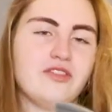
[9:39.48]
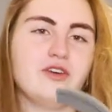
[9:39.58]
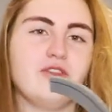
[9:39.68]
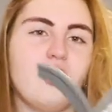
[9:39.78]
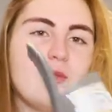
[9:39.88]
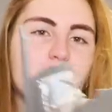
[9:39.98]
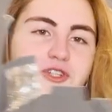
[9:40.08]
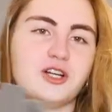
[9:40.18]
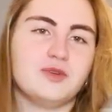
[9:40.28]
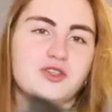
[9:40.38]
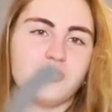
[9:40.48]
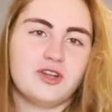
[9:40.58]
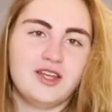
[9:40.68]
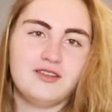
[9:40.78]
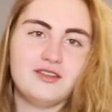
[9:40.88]
the armholes are gonna be screwed
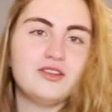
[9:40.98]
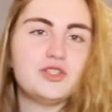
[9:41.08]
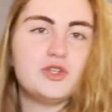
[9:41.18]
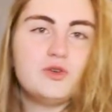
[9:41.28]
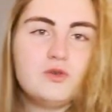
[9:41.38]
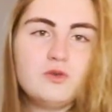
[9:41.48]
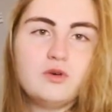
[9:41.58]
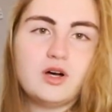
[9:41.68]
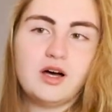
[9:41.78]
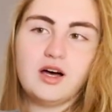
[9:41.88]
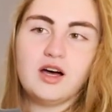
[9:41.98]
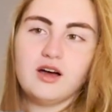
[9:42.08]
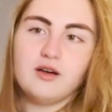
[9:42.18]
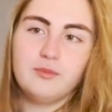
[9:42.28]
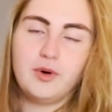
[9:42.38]
in to
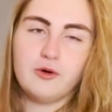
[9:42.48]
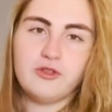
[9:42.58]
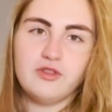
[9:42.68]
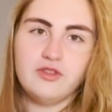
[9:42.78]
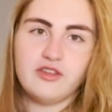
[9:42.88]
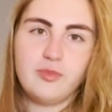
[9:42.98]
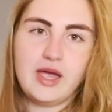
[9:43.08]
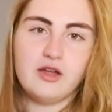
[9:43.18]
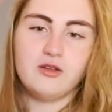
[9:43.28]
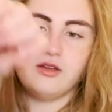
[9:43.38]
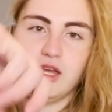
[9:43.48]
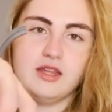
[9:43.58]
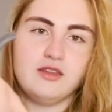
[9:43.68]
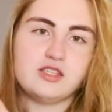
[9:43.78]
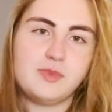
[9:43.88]
both this panel and this